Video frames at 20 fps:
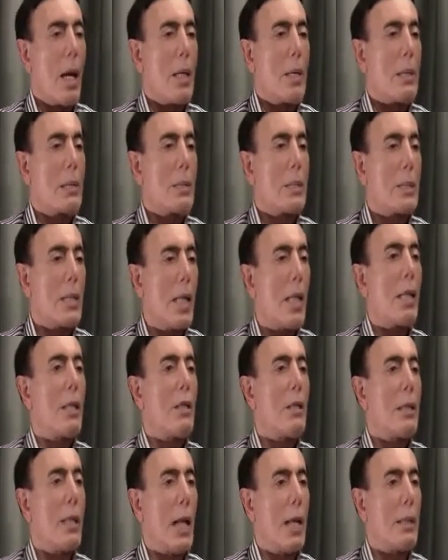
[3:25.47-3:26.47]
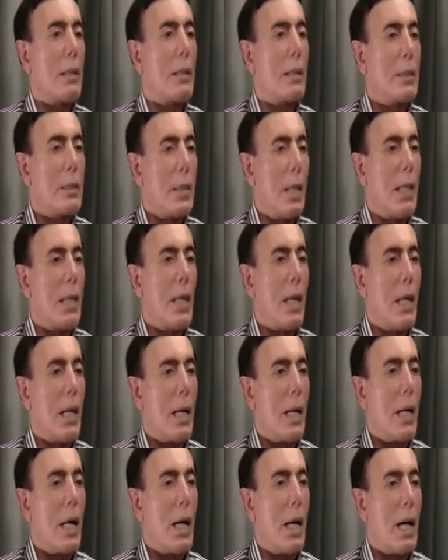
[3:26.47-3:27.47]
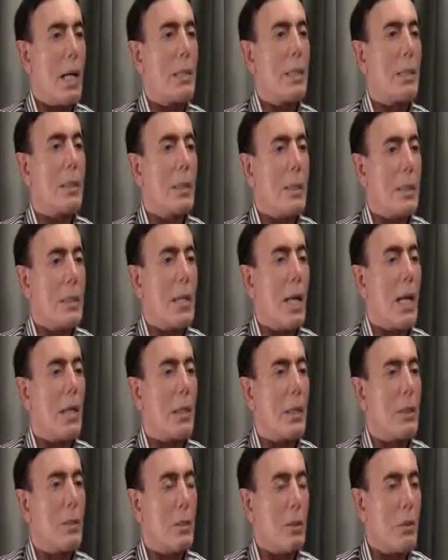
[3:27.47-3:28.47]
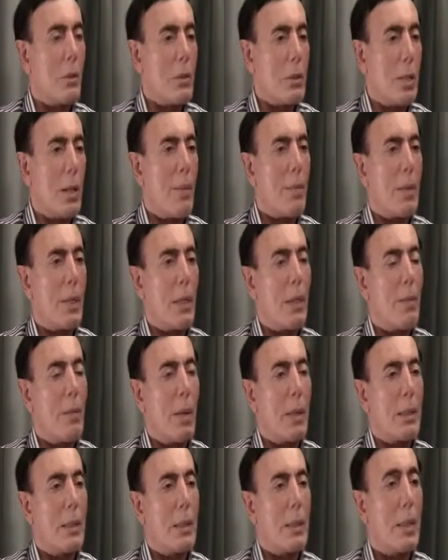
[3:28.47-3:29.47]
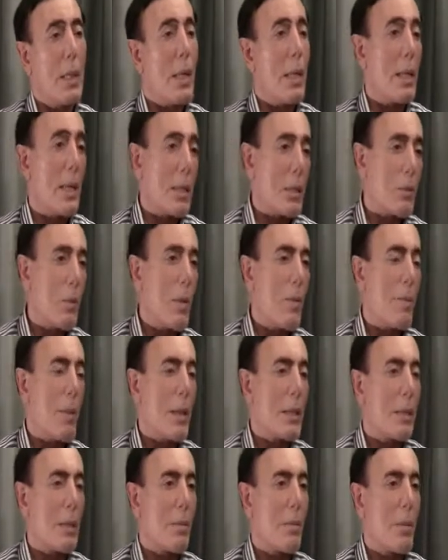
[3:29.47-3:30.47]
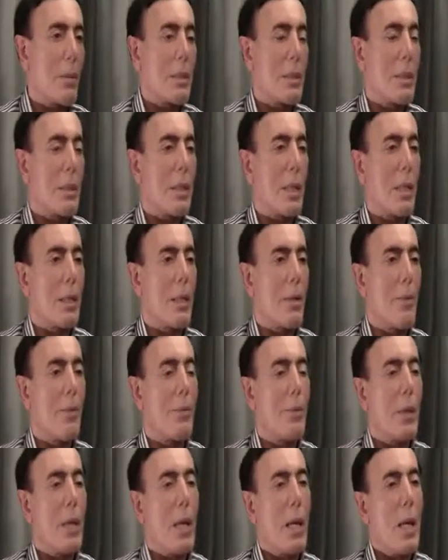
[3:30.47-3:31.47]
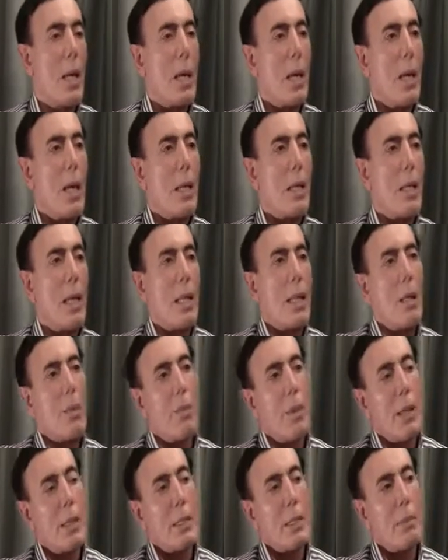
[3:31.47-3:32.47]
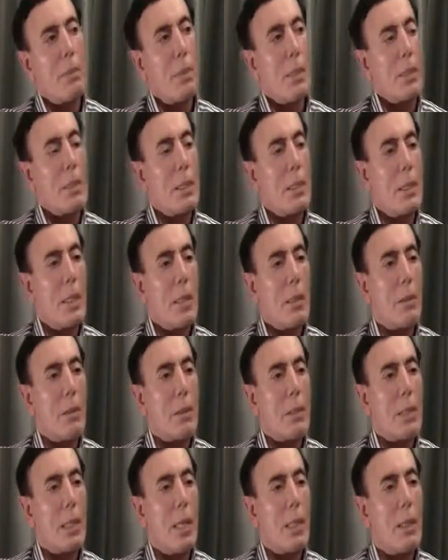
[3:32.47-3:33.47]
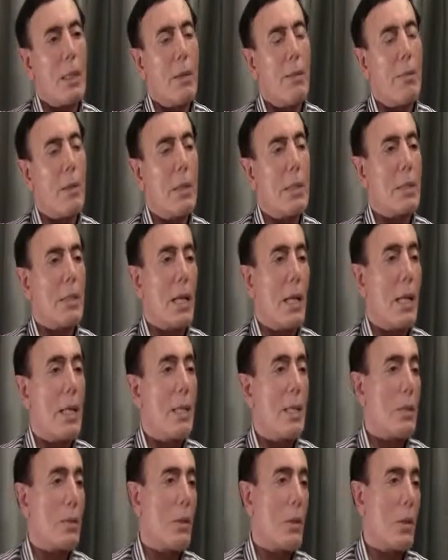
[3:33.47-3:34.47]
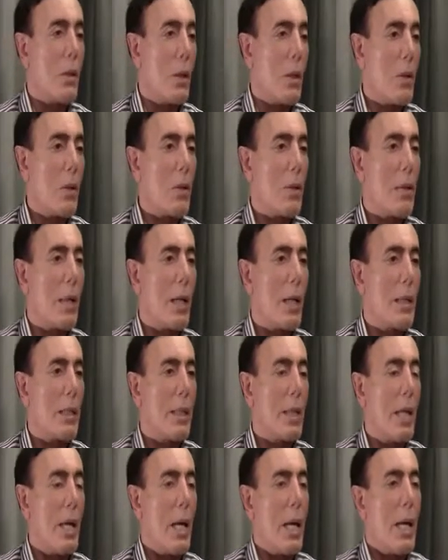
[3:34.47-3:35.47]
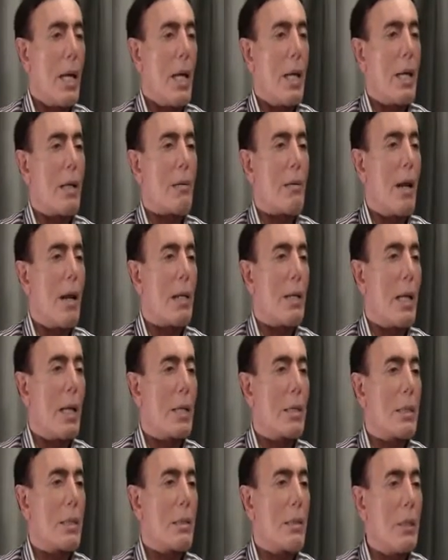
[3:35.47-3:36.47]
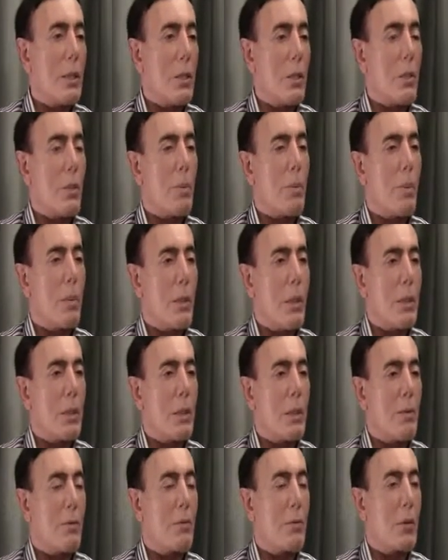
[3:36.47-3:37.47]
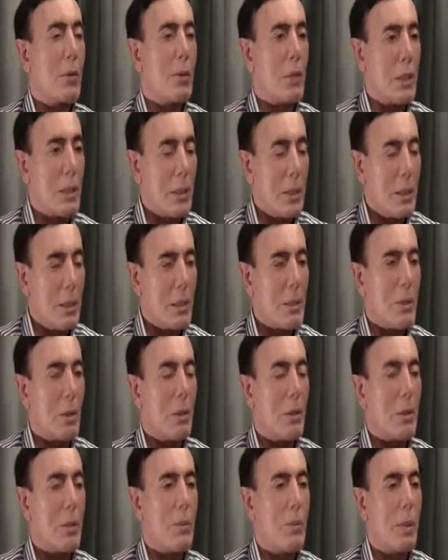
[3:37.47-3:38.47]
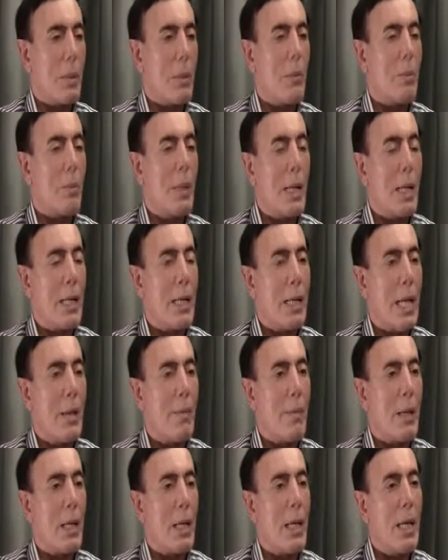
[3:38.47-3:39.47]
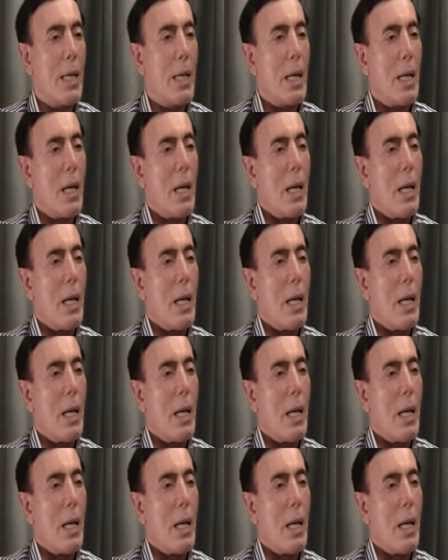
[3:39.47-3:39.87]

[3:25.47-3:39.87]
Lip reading: And still the United States hasn't decided to do something about it. That's one possible scenario. The other possible scenario is that if the Israelis conclude that Iran has reached the point of no return, so to speak, namely,